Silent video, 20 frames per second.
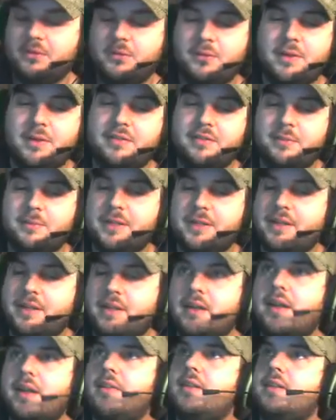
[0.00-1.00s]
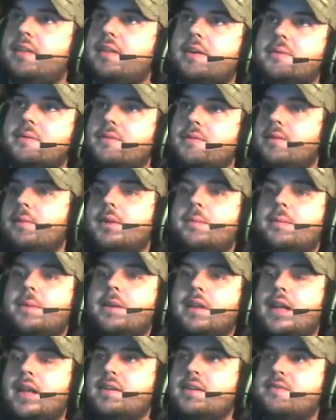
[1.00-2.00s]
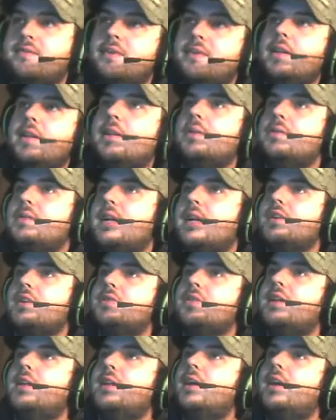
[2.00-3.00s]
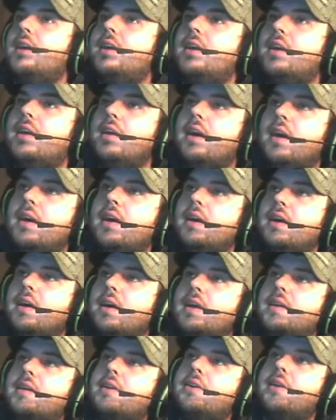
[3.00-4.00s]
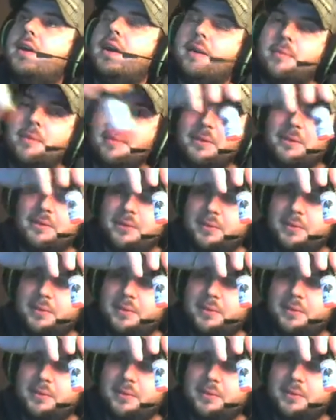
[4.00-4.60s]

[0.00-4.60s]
three of them in there. I think that was in one of my last videos actually. I can cram about